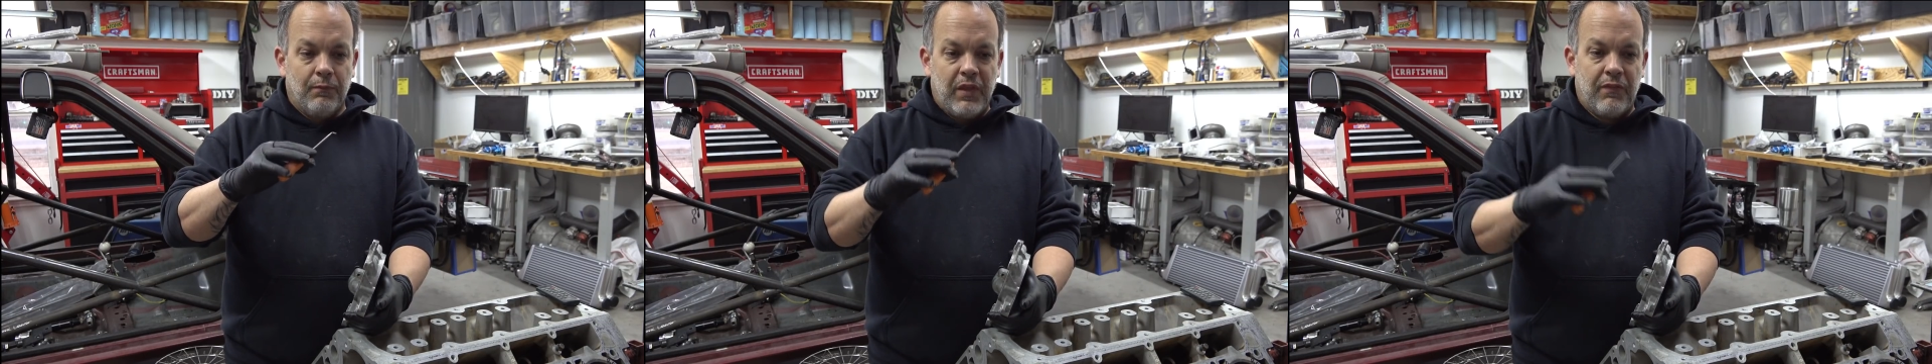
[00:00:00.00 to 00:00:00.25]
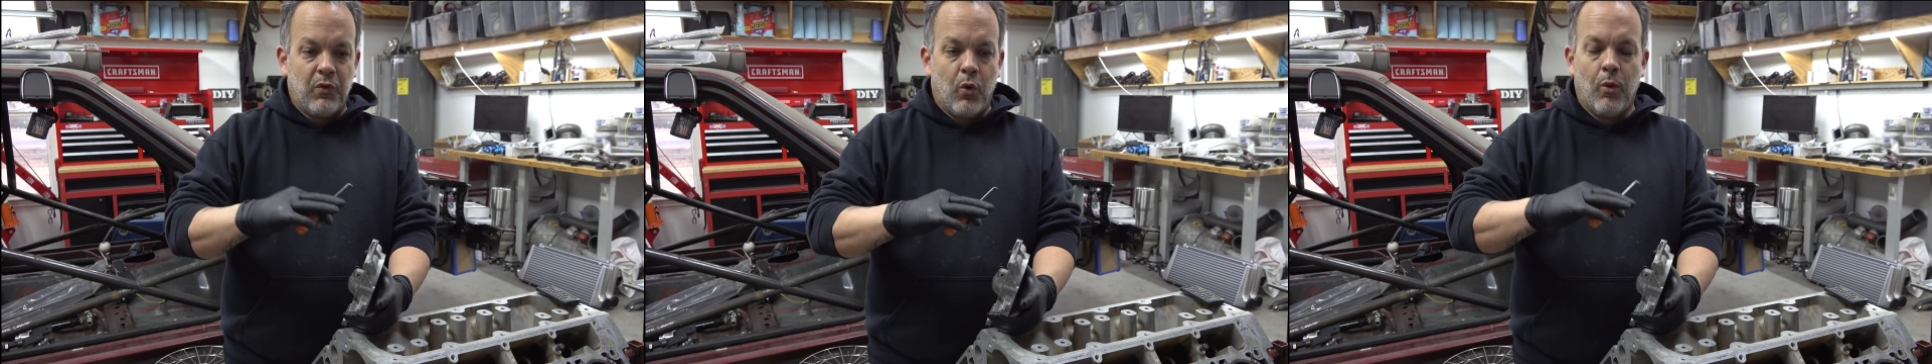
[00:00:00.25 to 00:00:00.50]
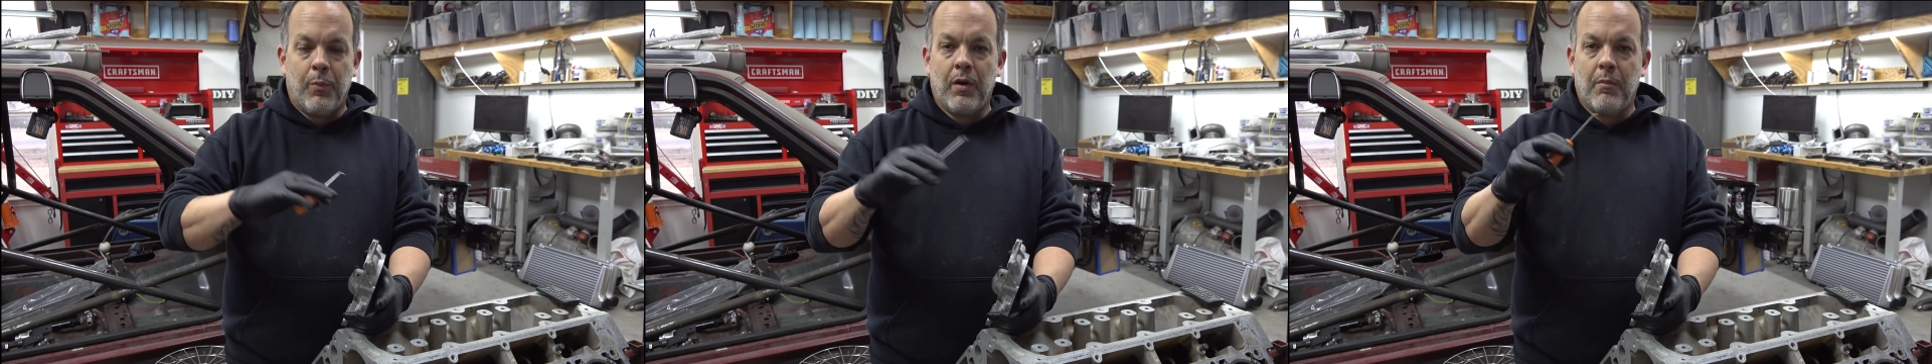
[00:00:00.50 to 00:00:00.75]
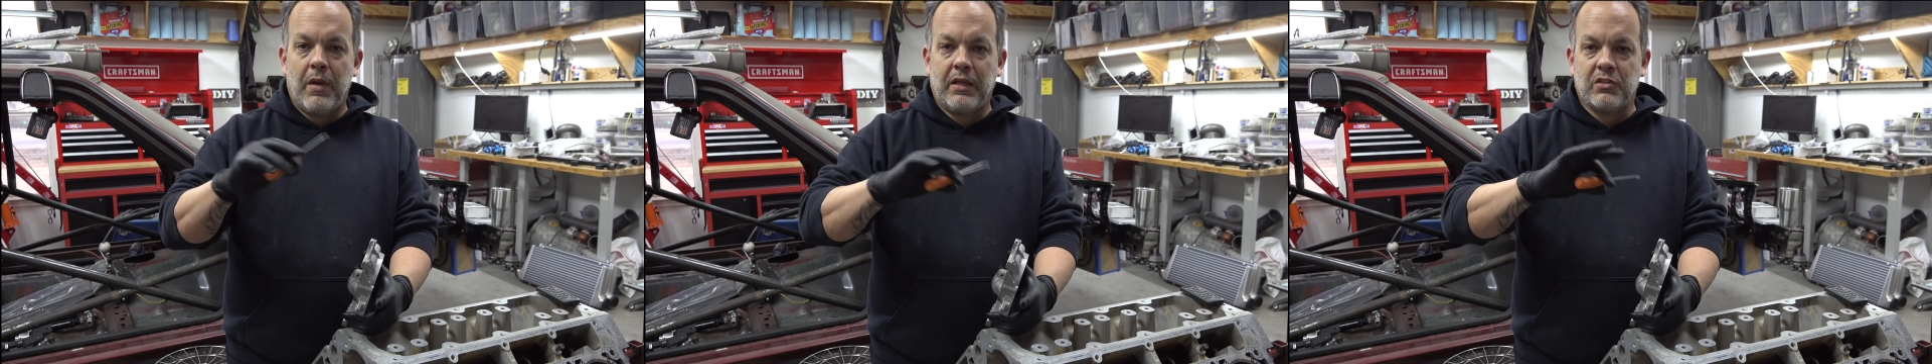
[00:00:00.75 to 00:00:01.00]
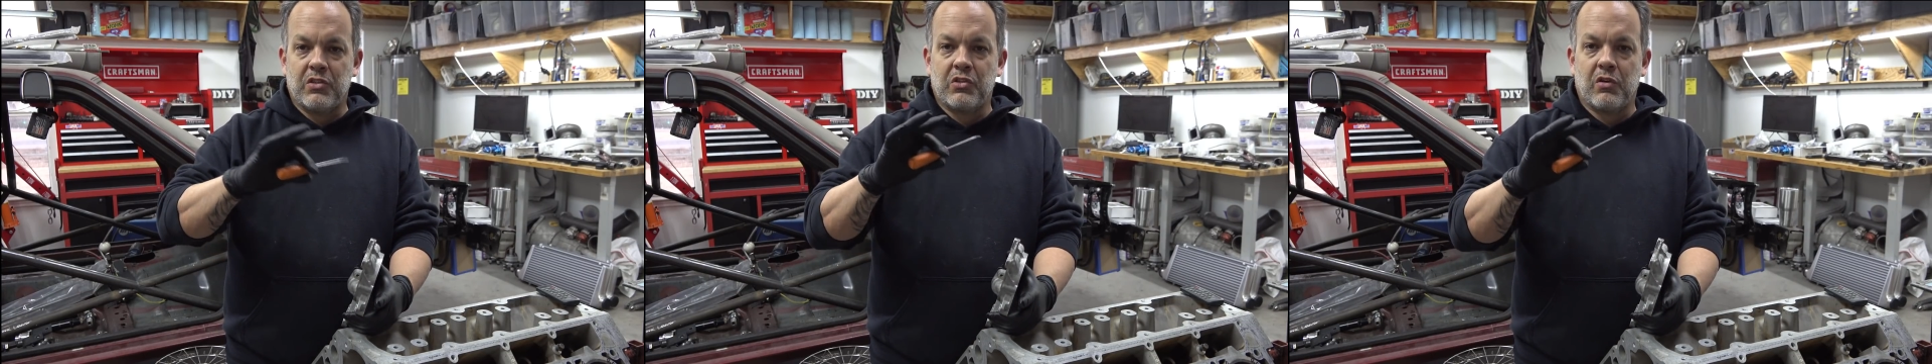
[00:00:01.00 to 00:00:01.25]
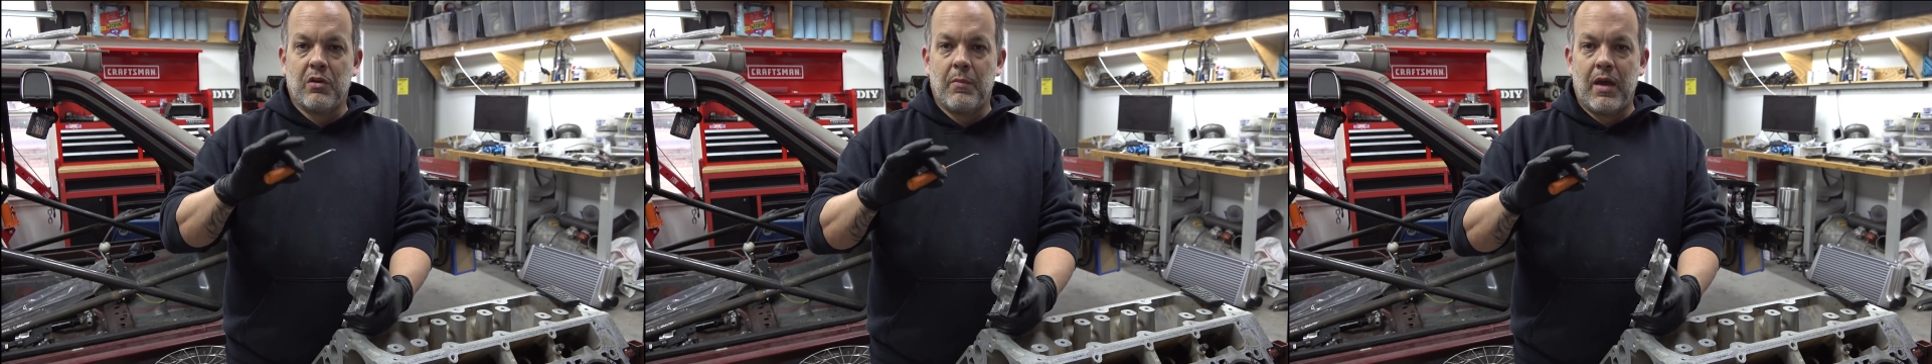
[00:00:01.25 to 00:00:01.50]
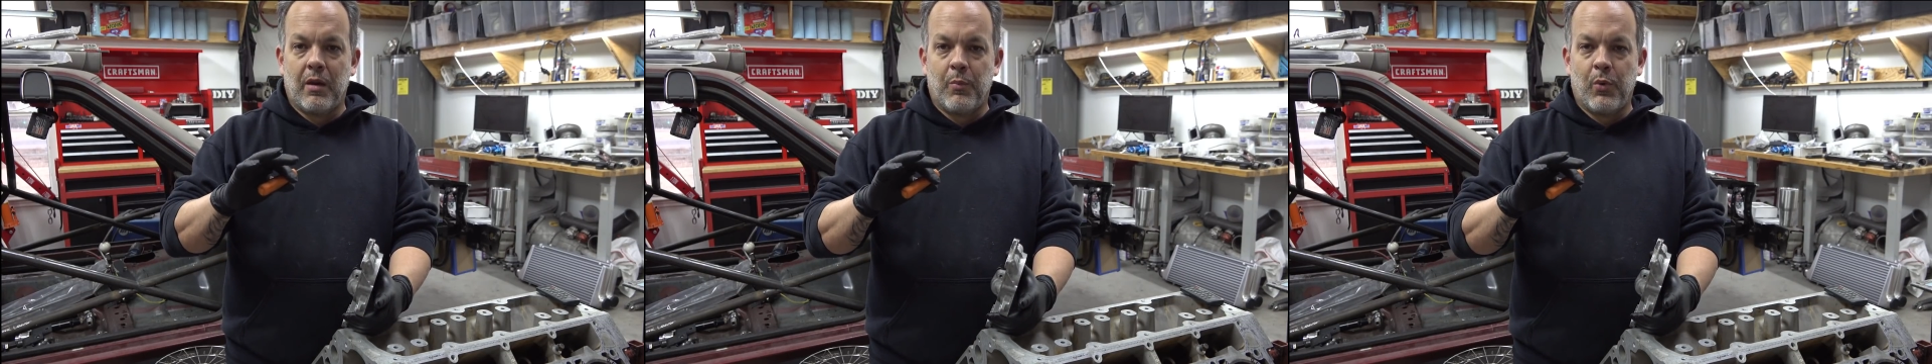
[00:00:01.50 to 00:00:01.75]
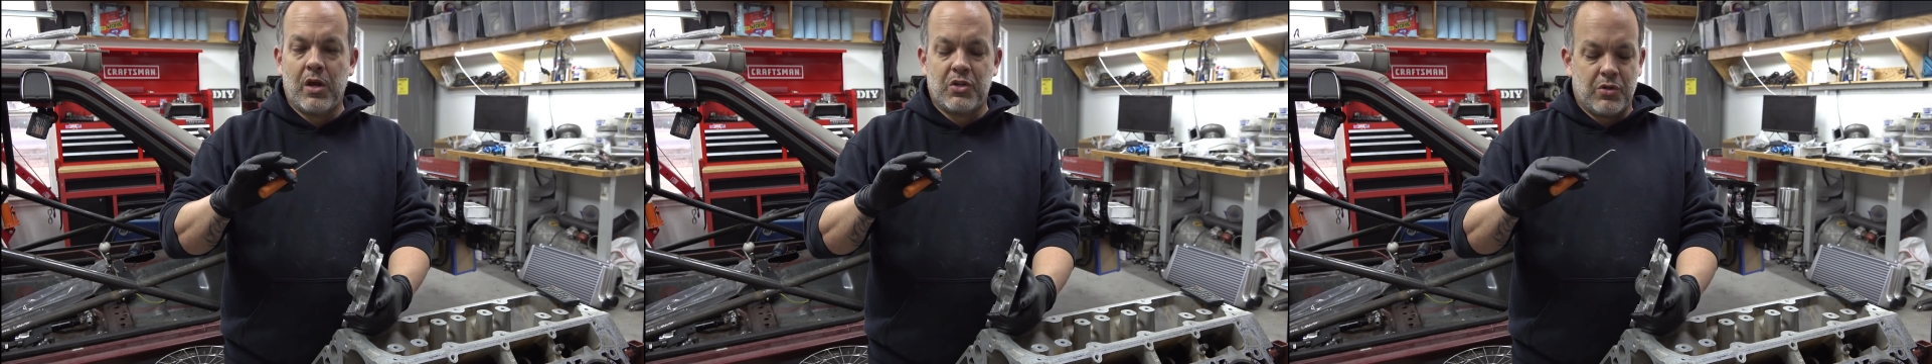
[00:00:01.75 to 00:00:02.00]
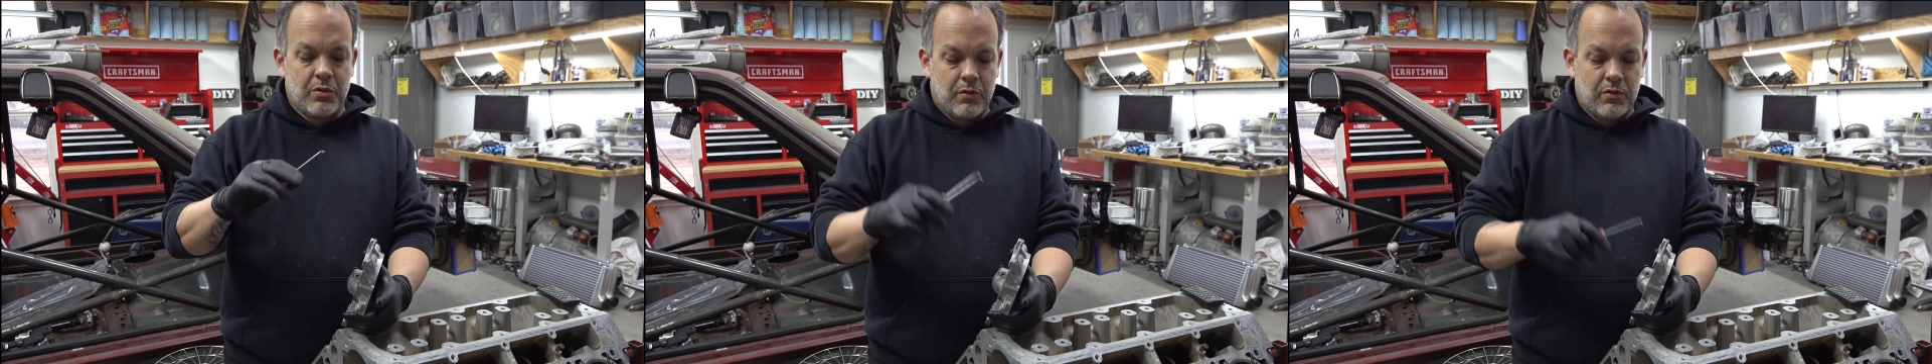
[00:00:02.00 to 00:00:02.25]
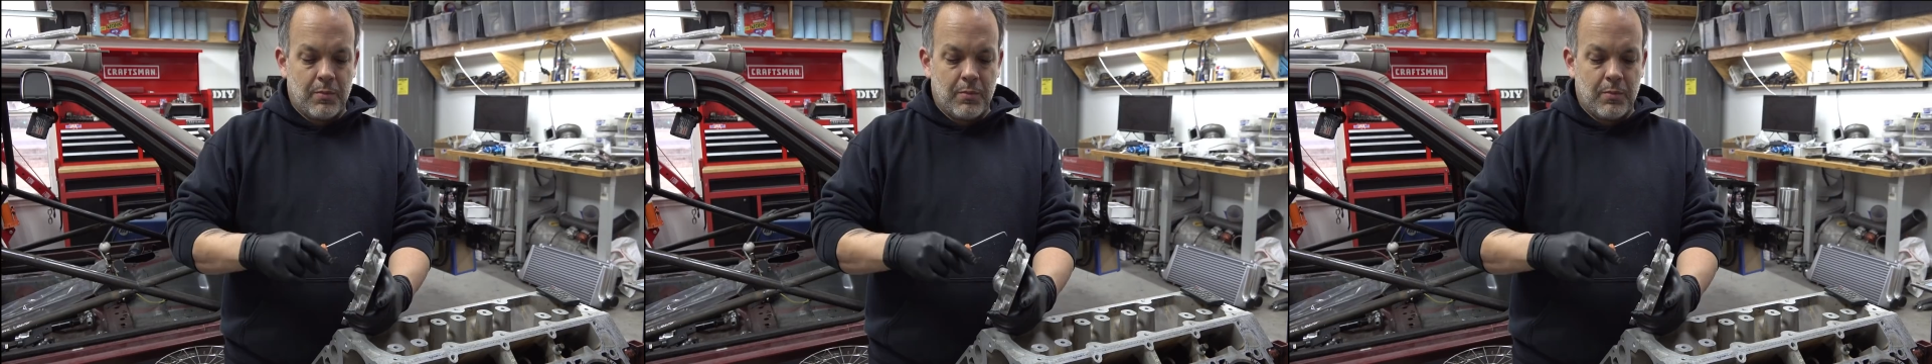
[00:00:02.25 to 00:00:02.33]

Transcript: if the oil pump makes a certain amount of pressure,